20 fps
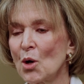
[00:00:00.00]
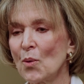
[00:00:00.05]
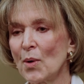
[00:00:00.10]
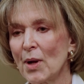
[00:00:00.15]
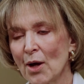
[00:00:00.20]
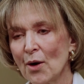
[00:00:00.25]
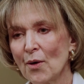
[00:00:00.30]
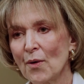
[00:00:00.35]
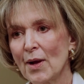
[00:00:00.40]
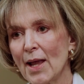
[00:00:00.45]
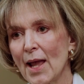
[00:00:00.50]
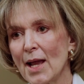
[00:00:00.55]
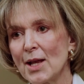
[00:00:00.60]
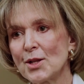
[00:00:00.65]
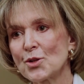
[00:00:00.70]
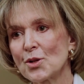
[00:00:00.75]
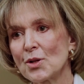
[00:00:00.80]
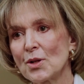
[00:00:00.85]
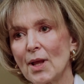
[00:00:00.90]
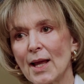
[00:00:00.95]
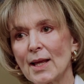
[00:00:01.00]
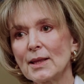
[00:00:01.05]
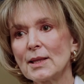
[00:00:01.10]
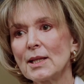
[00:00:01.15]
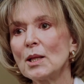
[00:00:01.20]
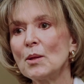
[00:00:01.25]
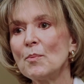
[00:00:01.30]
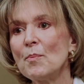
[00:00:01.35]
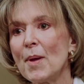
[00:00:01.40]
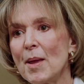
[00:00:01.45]
hearing aids are like
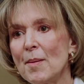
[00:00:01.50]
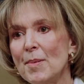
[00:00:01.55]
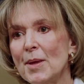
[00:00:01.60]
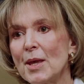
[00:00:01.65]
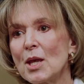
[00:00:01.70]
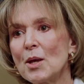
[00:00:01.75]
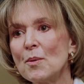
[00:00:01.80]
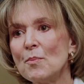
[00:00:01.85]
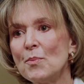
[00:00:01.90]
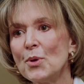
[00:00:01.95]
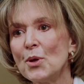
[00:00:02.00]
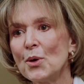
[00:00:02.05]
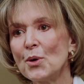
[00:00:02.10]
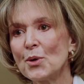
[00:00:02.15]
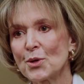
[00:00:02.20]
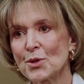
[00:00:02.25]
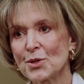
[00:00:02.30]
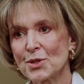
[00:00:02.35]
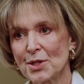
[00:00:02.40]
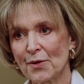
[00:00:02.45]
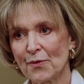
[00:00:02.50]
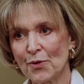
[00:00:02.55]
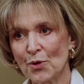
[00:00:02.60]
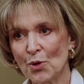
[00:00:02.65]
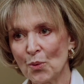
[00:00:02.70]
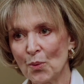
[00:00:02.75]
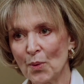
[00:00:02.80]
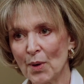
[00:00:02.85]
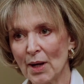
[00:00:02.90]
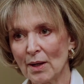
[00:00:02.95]
little baby computers, if you
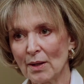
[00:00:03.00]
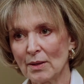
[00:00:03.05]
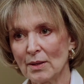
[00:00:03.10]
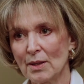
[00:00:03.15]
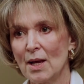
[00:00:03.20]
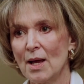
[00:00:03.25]
will.